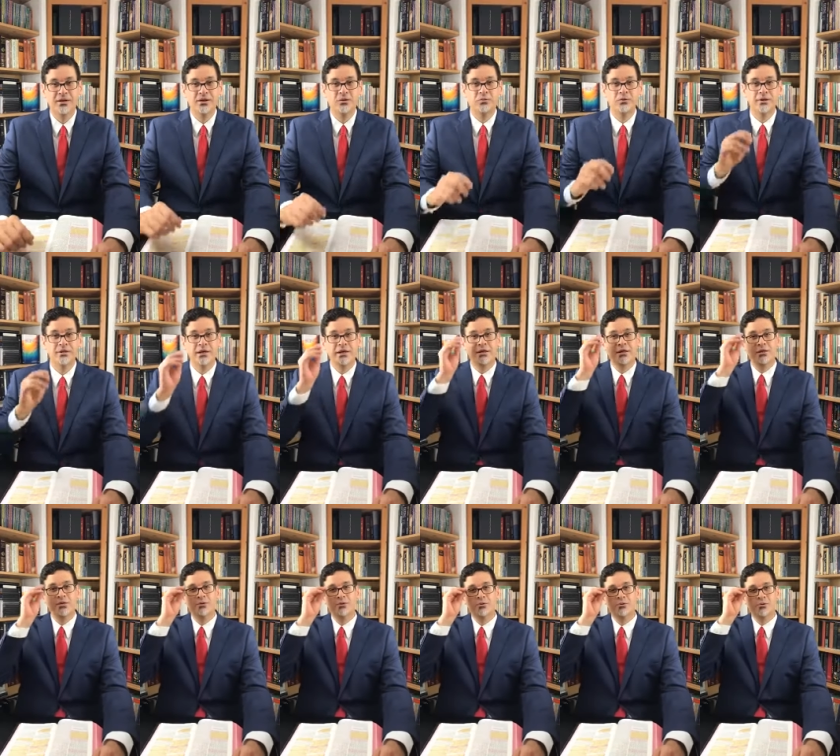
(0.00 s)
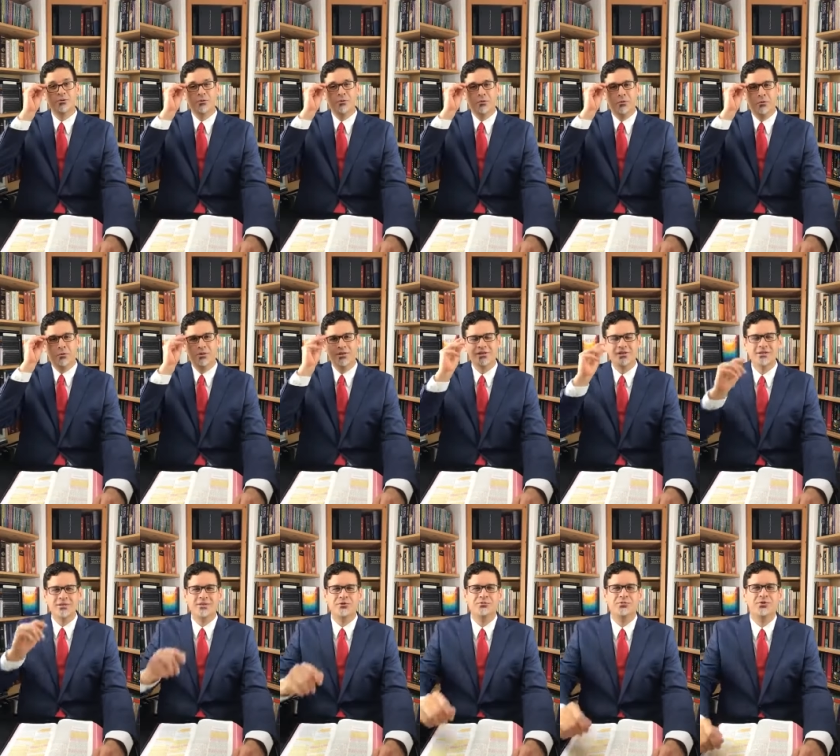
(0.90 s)
We thank you once
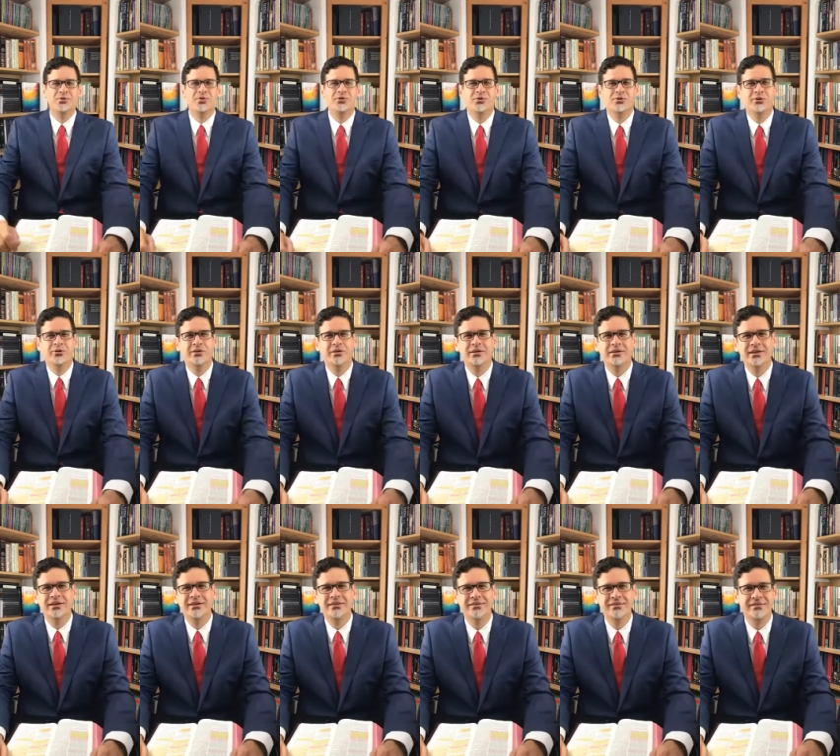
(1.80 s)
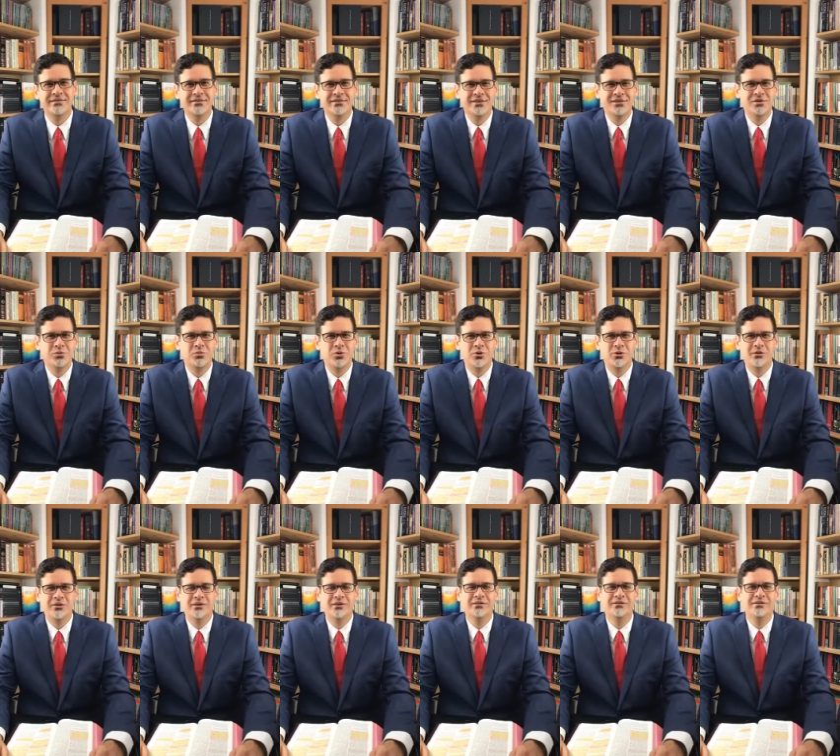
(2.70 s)
again for joining us this
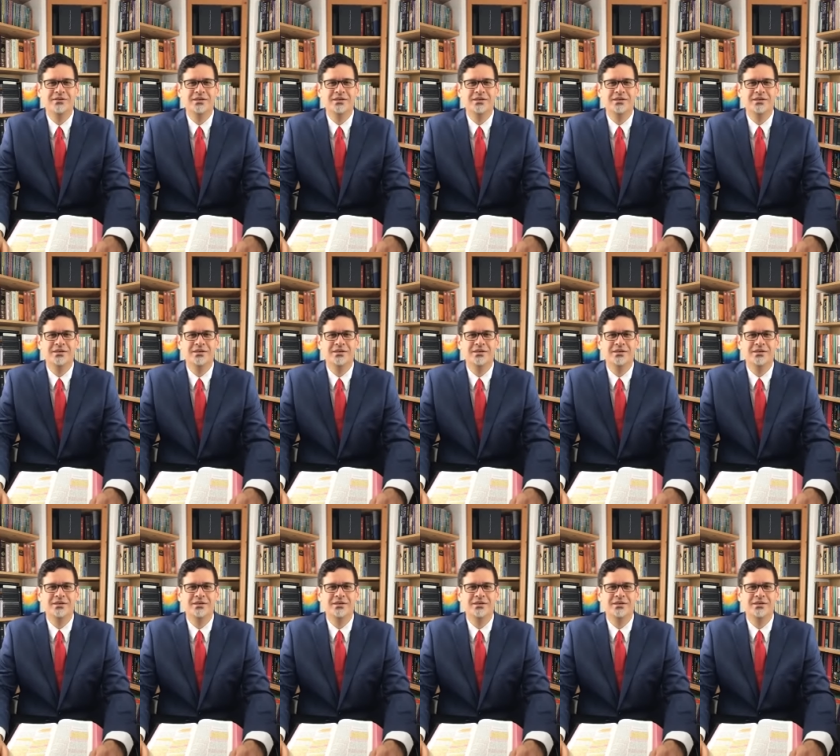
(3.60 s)
morning.